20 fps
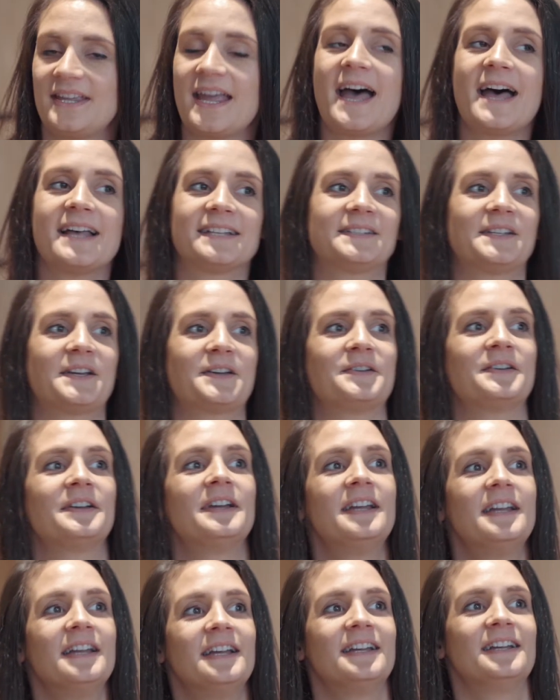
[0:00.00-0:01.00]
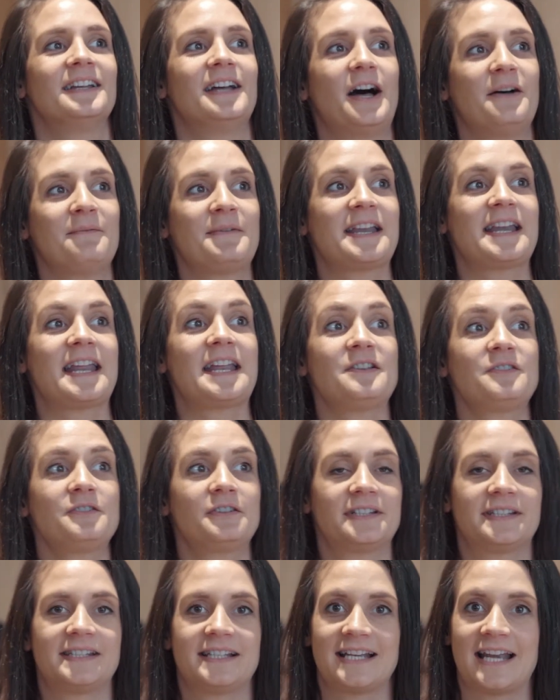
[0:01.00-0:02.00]
Yeah, so I mean,
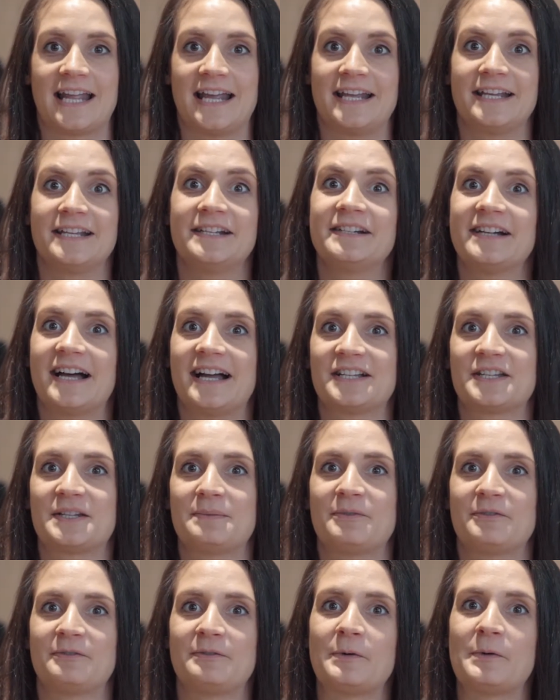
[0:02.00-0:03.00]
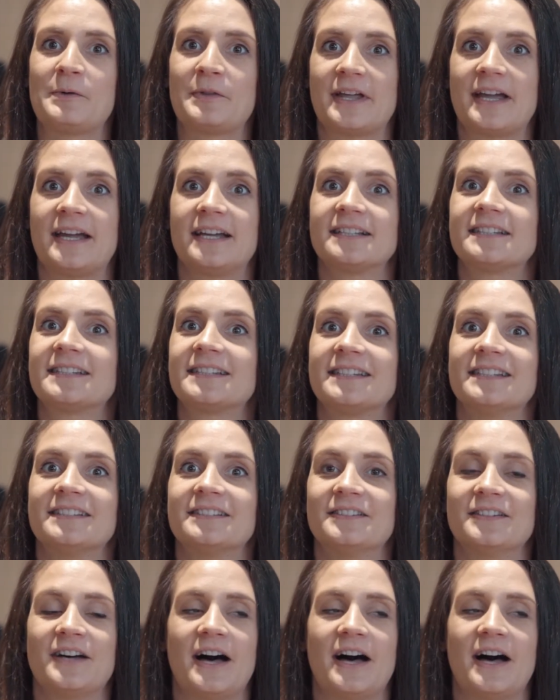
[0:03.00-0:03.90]
interestingly, actually before this,